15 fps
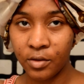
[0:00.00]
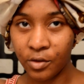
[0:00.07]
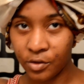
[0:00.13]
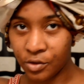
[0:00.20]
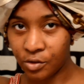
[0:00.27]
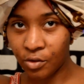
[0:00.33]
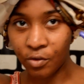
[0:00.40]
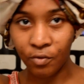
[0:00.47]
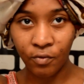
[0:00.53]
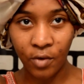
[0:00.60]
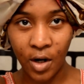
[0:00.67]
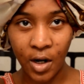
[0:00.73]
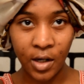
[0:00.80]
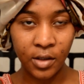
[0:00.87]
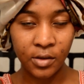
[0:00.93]
there's no
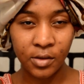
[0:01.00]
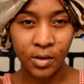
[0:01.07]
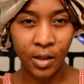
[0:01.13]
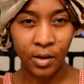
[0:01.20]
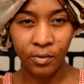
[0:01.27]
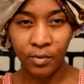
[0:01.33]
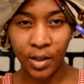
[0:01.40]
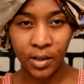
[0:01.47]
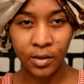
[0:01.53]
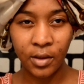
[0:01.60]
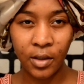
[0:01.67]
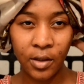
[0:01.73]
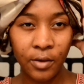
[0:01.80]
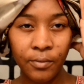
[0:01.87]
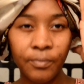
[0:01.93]
rods like right
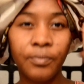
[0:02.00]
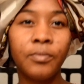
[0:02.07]
there.